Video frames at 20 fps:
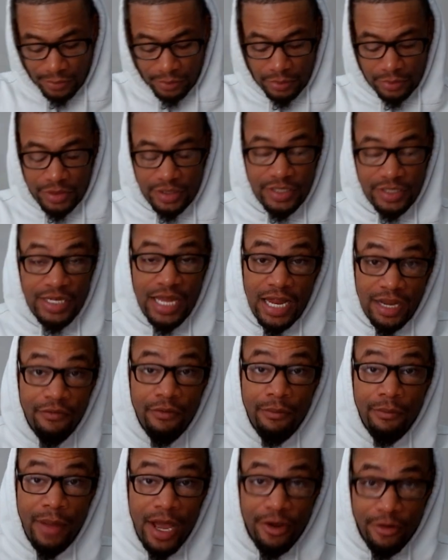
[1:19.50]
This is not
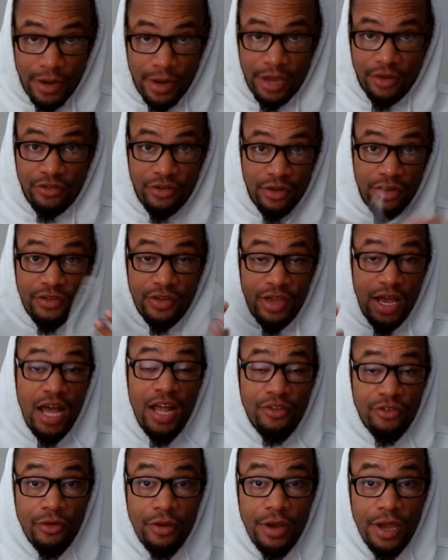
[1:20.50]
even my creation, it's
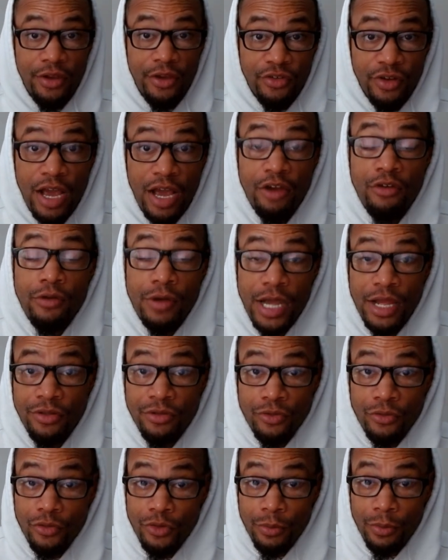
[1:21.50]
God's creation. I create
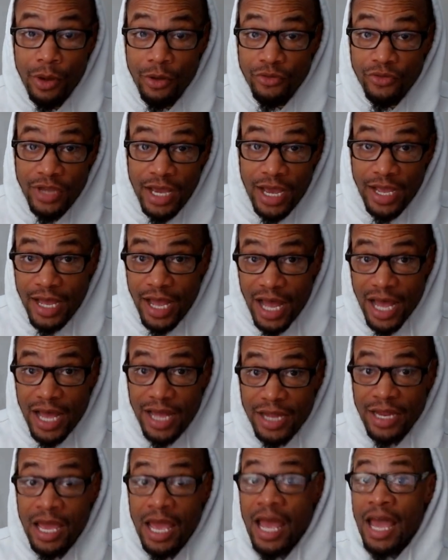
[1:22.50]
through the Most High
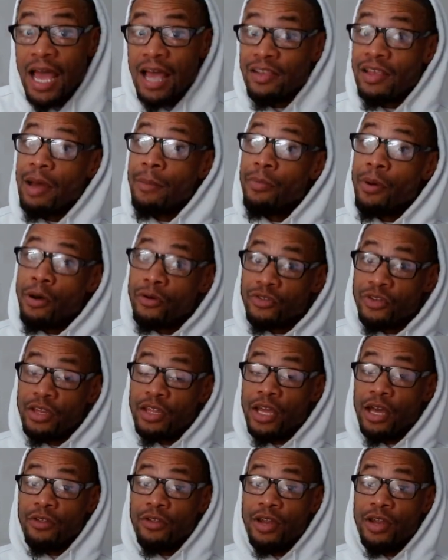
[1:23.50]
God. As I posted
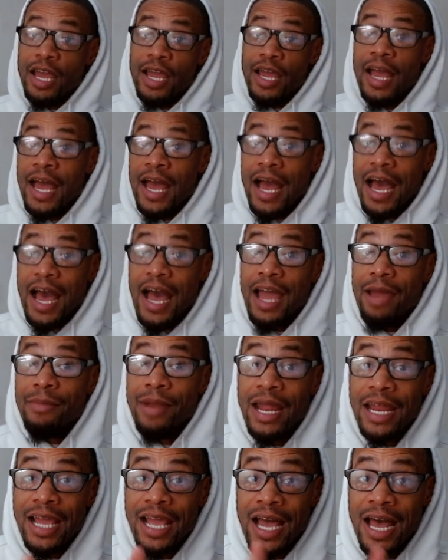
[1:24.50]
the other day, I am
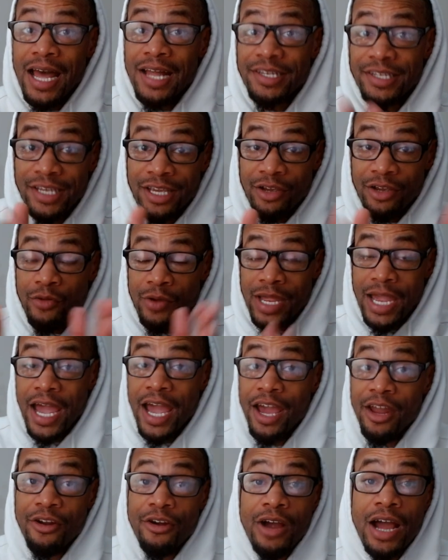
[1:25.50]
not a content
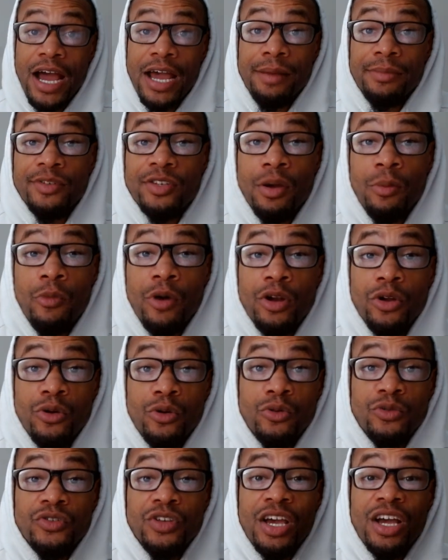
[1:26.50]
creator. I am someone
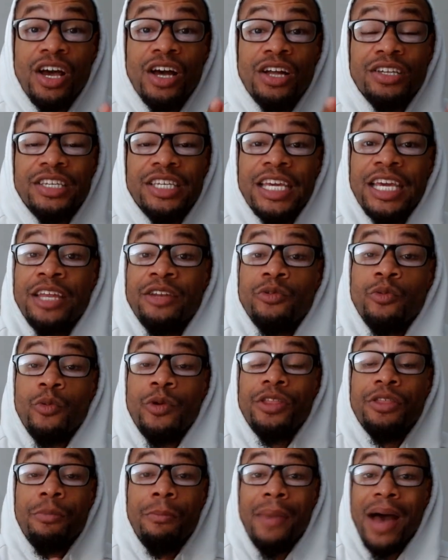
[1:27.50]
who's content
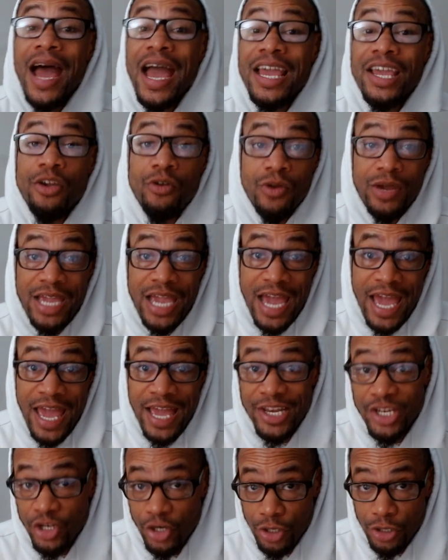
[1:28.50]
with my
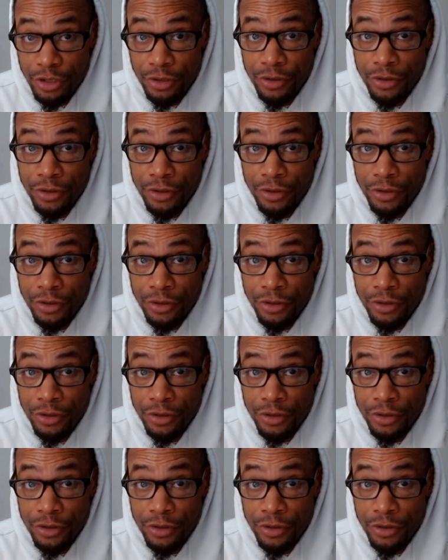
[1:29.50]
creator,